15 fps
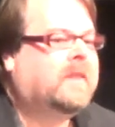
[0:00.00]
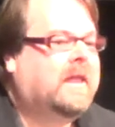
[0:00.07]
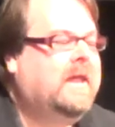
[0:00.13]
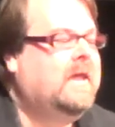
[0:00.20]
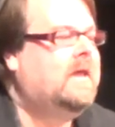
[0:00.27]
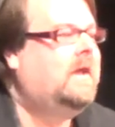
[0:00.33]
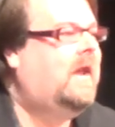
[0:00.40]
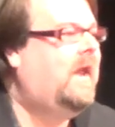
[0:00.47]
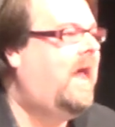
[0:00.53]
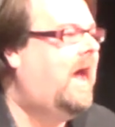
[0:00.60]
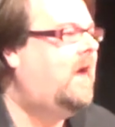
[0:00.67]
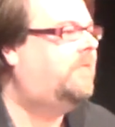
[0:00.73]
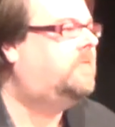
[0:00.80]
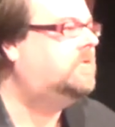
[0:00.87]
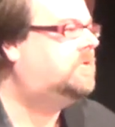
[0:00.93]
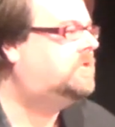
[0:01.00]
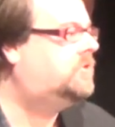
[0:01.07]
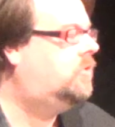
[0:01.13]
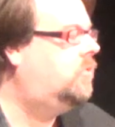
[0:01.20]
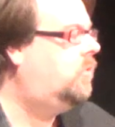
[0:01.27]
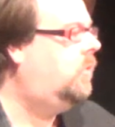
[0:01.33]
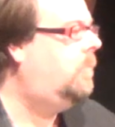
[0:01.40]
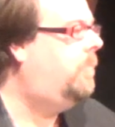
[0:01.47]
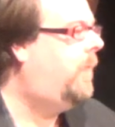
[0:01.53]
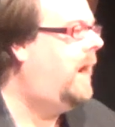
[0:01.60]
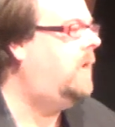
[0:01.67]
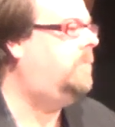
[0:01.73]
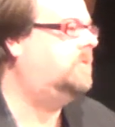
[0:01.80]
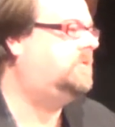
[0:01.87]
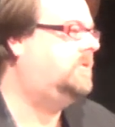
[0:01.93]
in an after-school
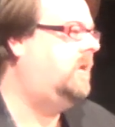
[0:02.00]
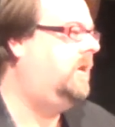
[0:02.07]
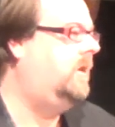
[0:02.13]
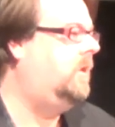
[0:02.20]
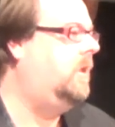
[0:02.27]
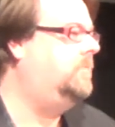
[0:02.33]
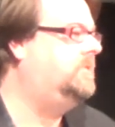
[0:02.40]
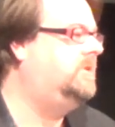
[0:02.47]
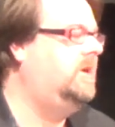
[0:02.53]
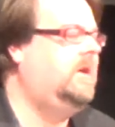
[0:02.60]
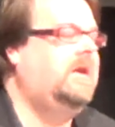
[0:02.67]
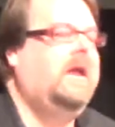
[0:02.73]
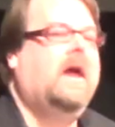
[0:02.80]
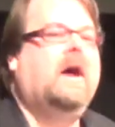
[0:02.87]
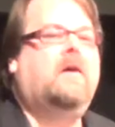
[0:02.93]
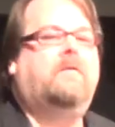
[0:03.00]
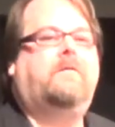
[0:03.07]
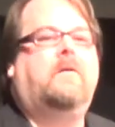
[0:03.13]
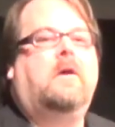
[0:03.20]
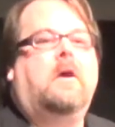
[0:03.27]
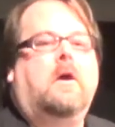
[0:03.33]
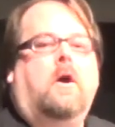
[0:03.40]
Bible study club, CEF